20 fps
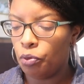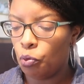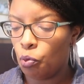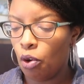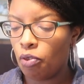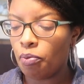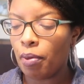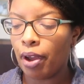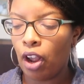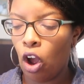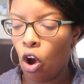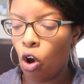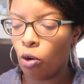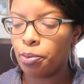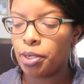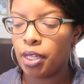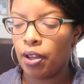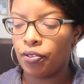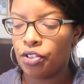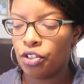with my
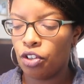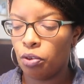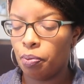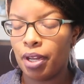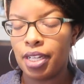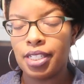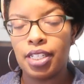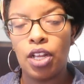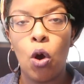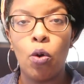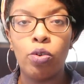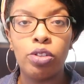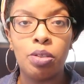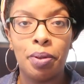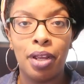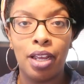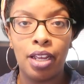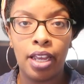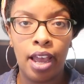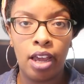own stuff too, because it holds
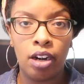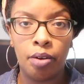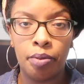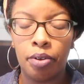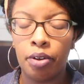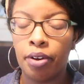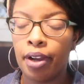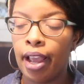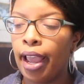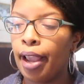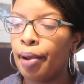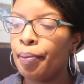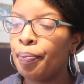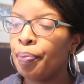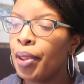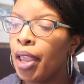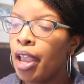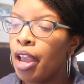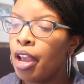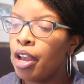me accountable, okay?